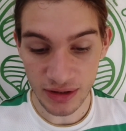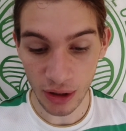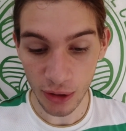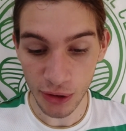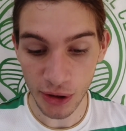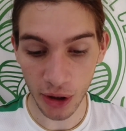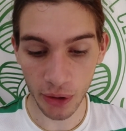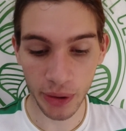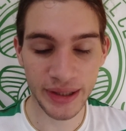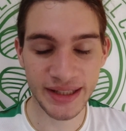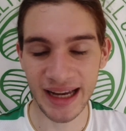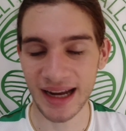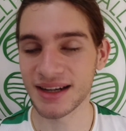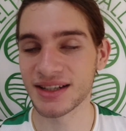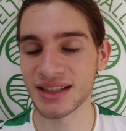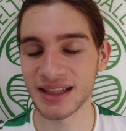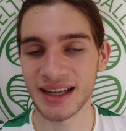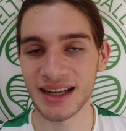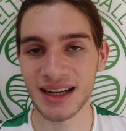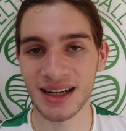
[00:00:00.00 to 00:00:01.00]
logo is
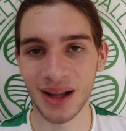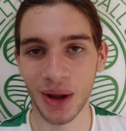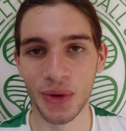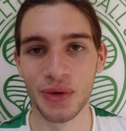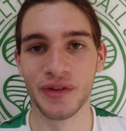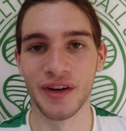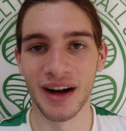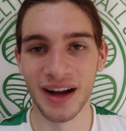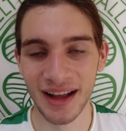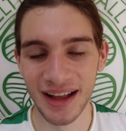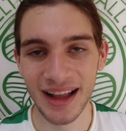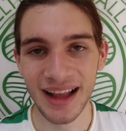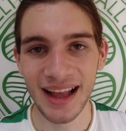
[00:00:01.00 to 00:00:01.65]
actually a clover,